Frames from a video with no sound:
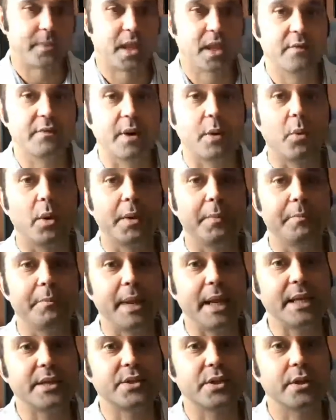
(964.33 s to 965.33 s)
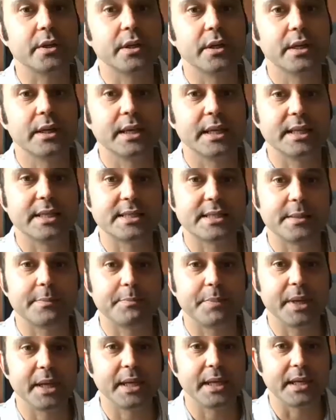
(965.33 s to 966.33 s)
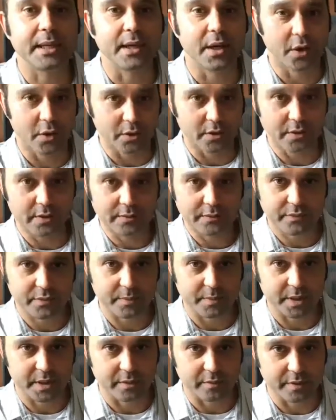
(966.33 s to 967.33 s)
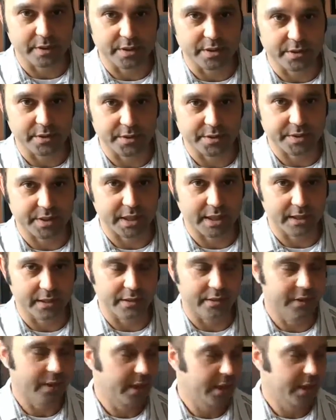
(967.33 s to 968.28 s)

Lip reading: If I want major, it's the pinky note from the original scale.